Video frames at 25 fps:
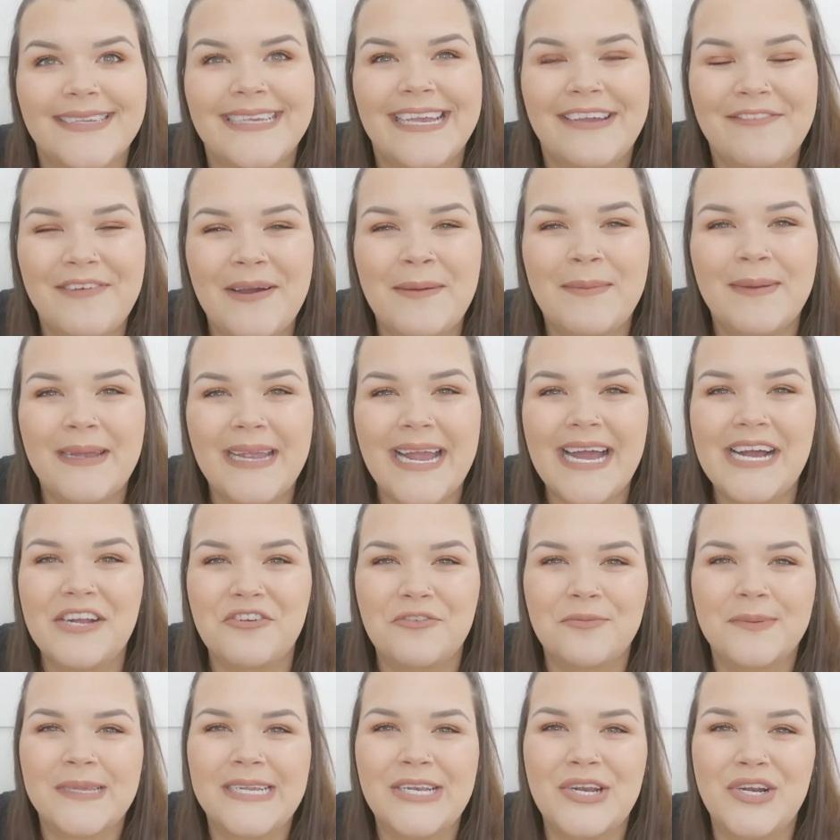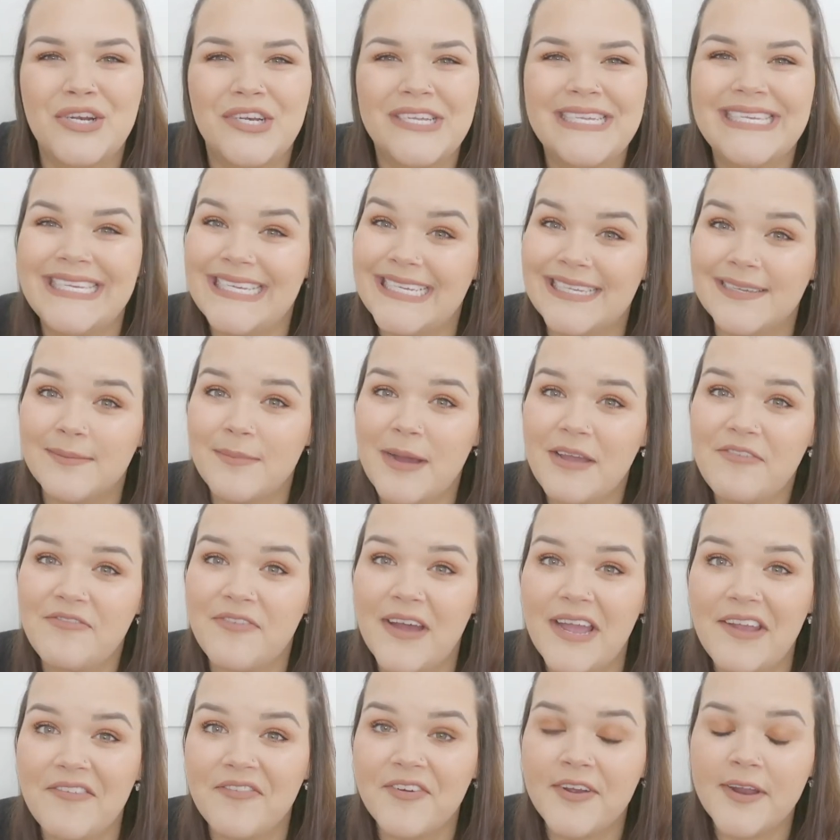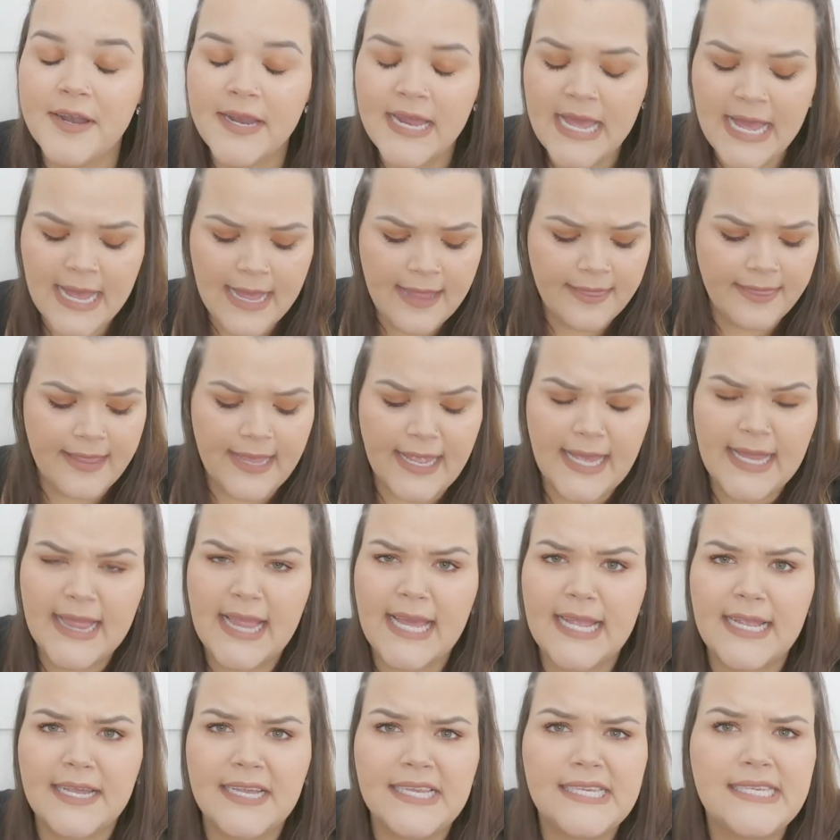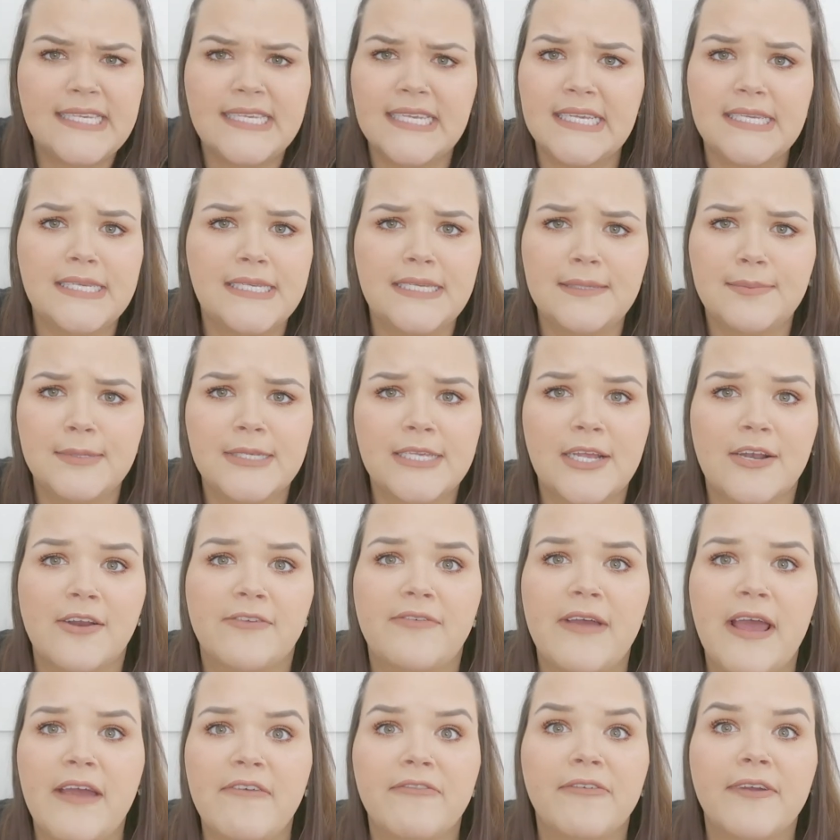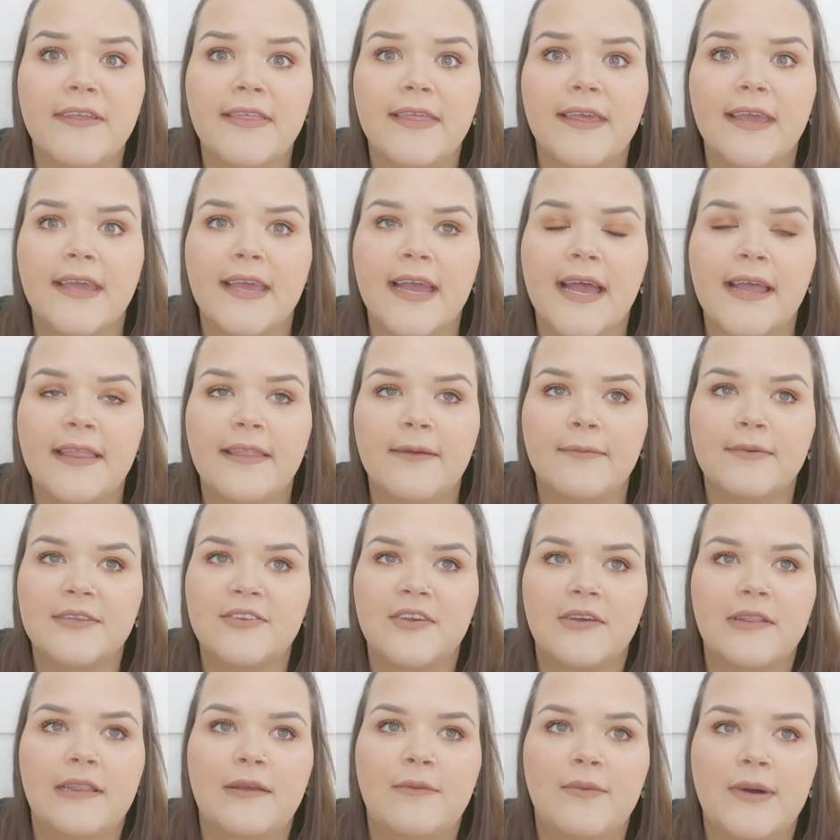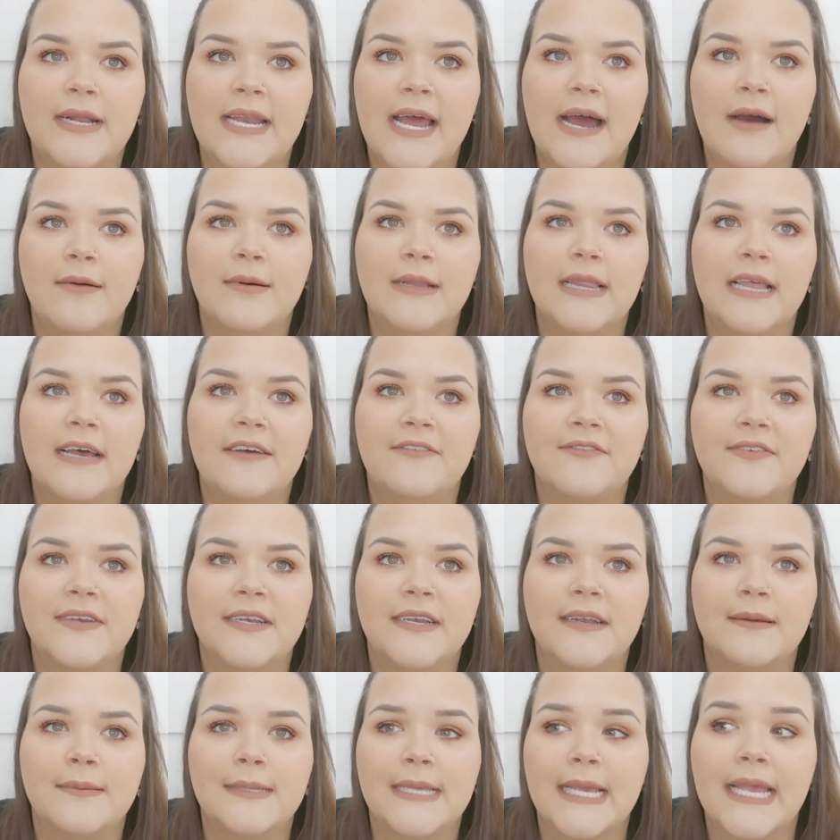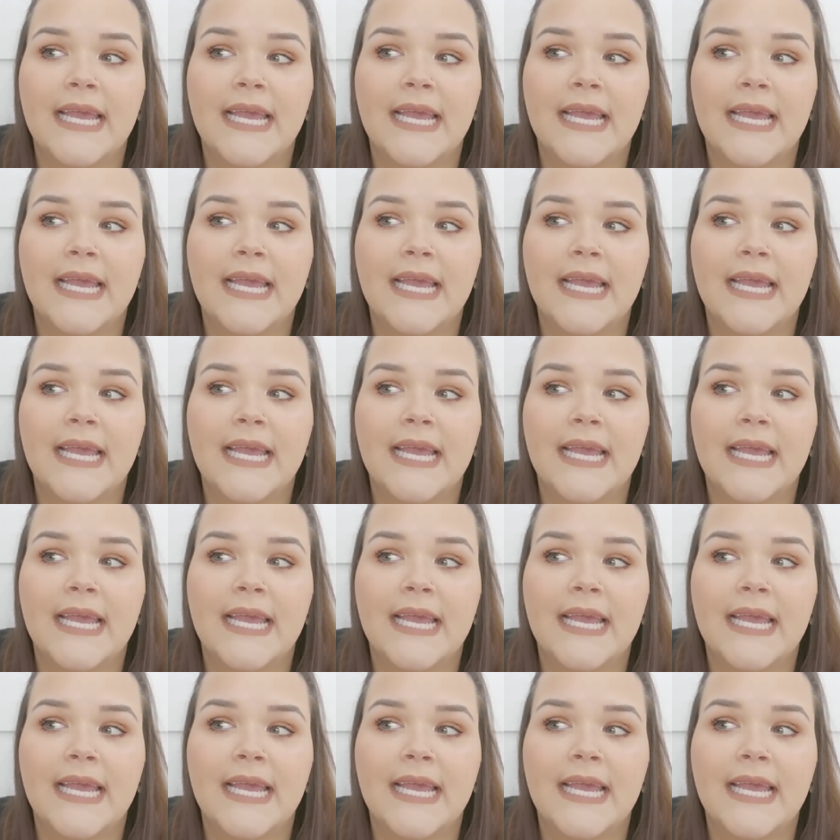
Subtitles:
if I'm being 100% honest, isn't my favorite. They had like a 60% off everything and there was only 1 hour left and I was